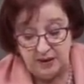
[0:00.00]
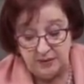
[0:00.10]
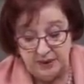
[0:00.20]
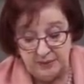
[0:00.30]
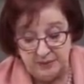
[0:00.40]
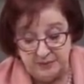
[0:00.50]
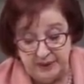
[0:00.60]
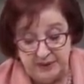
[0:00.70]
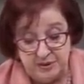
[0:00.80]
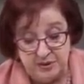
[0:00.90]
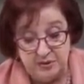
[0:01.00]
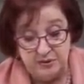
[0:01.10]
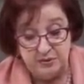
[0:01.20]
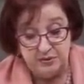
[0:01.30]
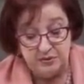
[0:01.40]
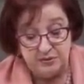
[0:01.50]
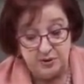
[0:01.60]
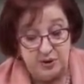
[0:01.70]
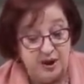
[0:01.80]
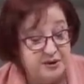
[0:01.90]
we are prepared to
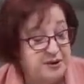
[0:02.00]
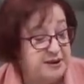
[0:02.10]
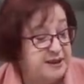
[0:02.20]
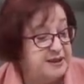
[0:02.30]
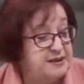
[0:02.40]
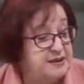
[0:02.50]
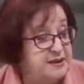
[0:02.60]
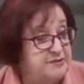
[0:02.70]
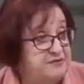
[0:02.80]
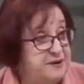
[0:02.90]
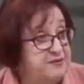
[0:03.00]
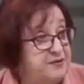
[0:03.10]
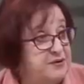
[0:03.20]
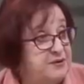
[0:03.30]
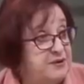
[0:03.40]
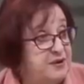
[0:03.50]
argue the case in favor